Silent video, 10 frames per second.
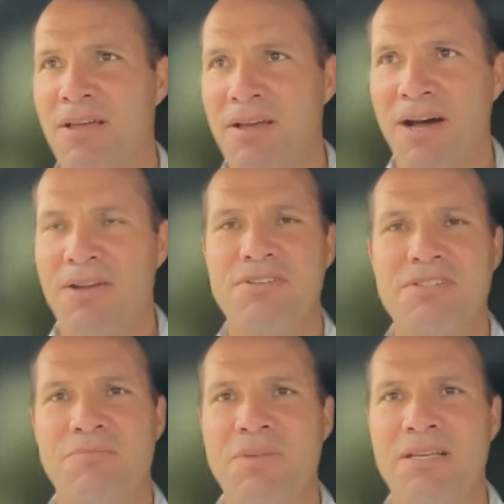
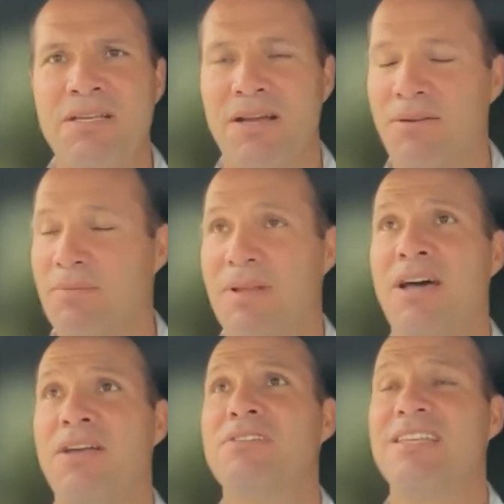hundreds
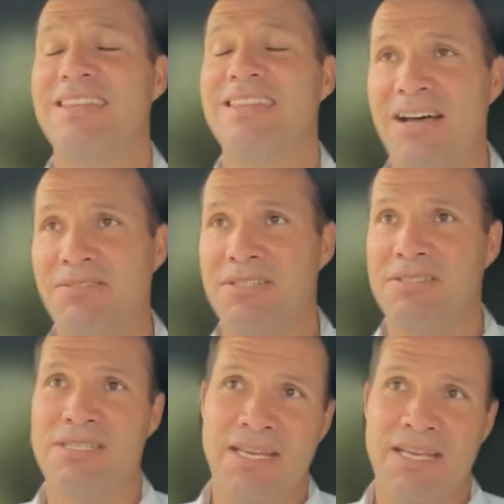of
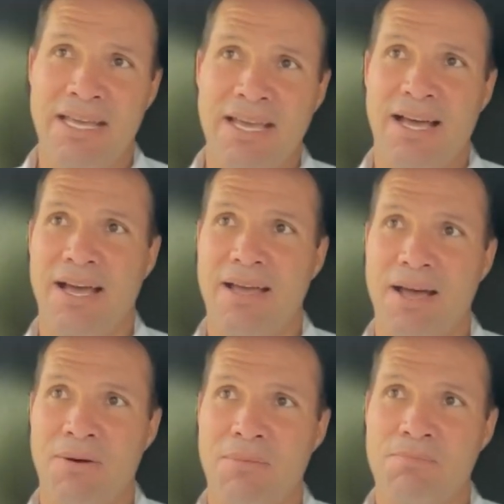thousands
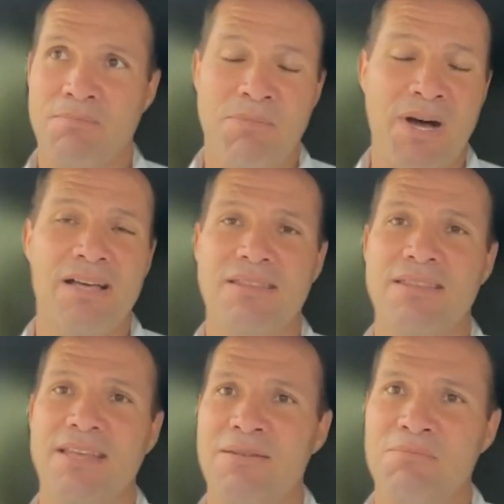a month
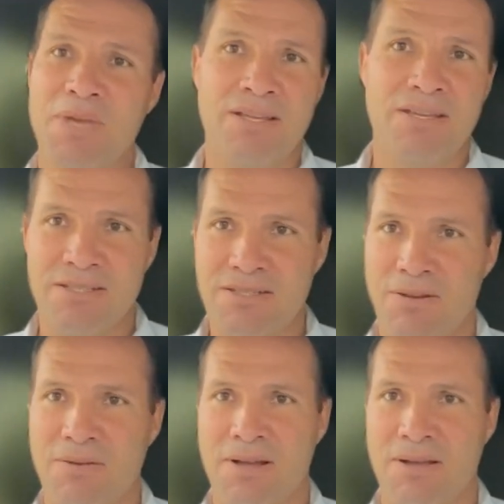and millions
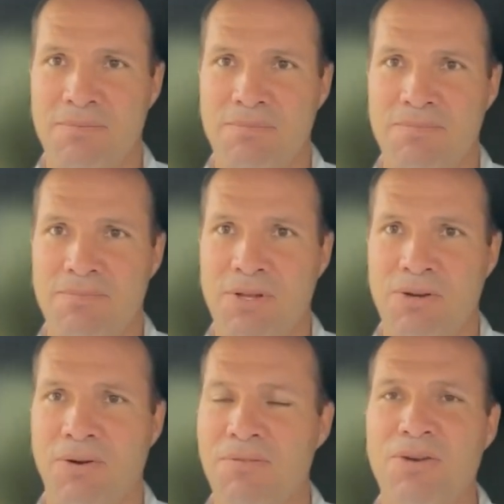
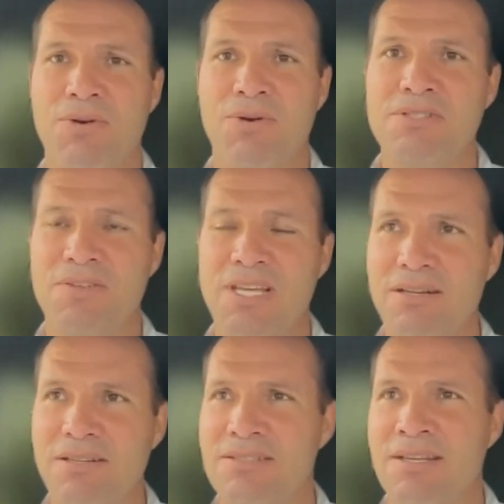over the course of
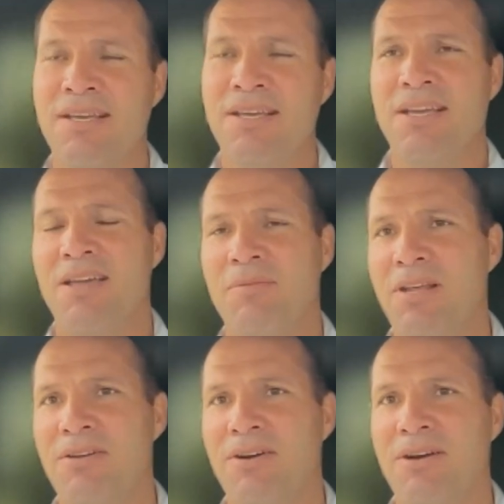years coming
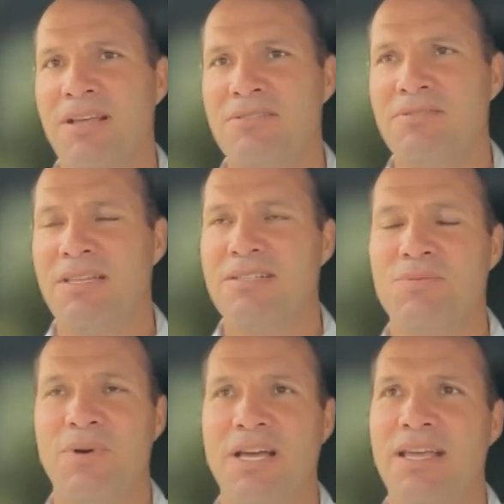into our country this
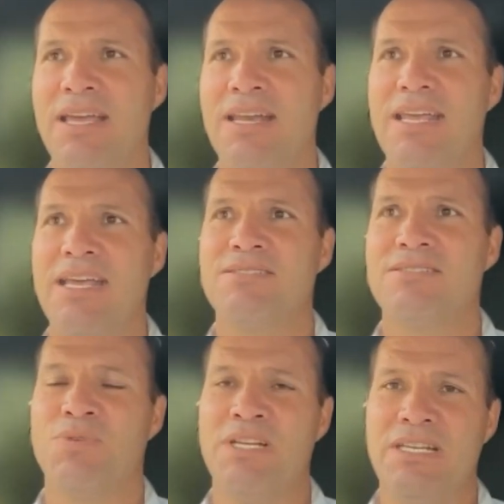way, and
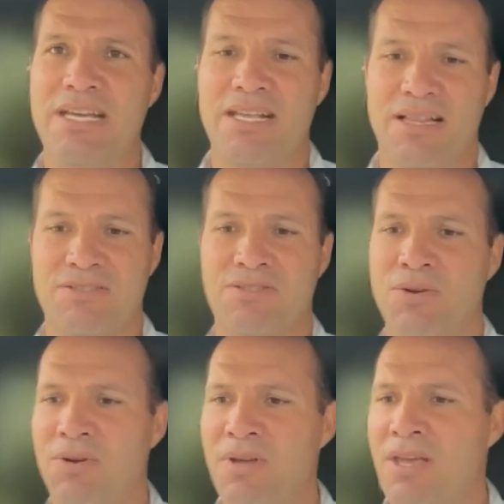it's ridiculous.
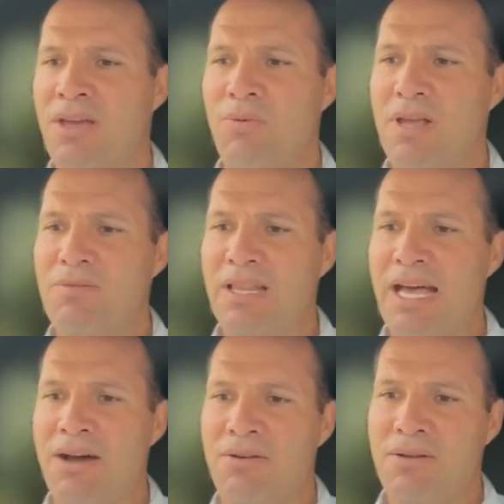So we've
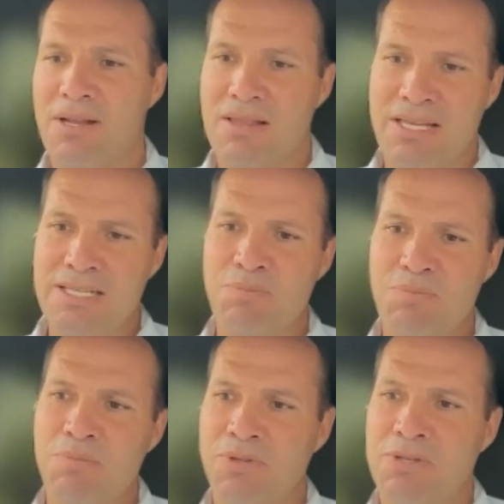allowed these
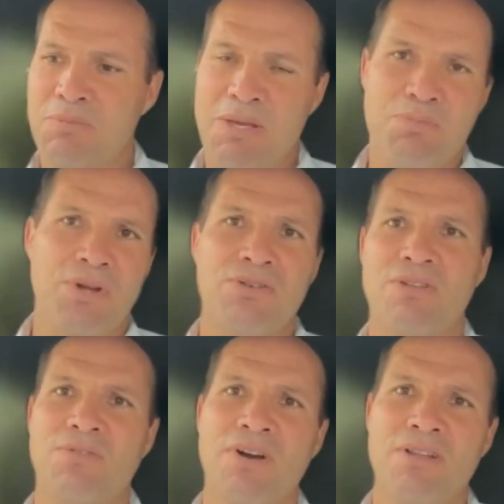people to be put to
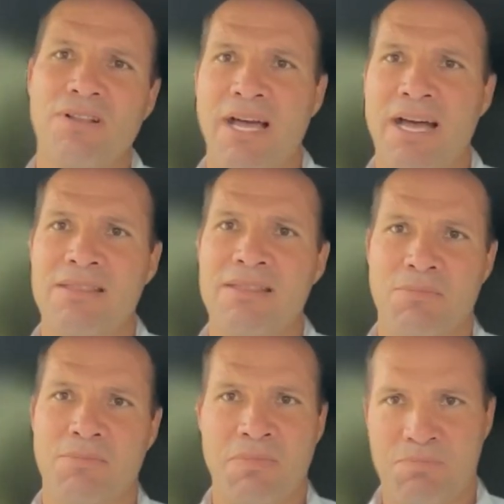the front of the line that
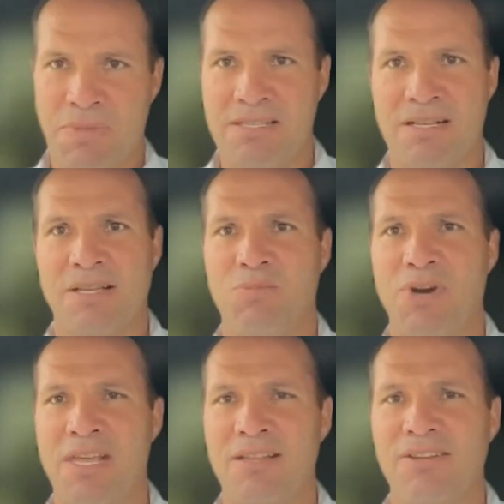are basically
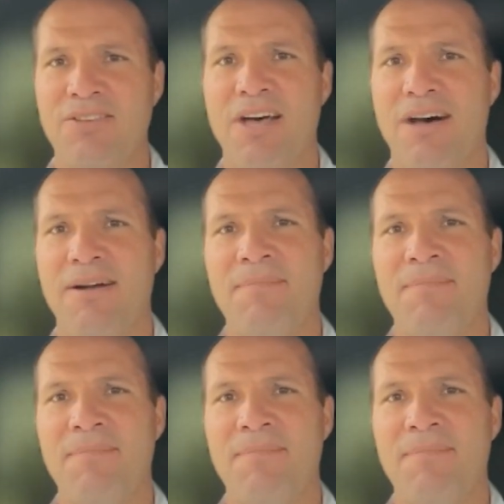breaking the law,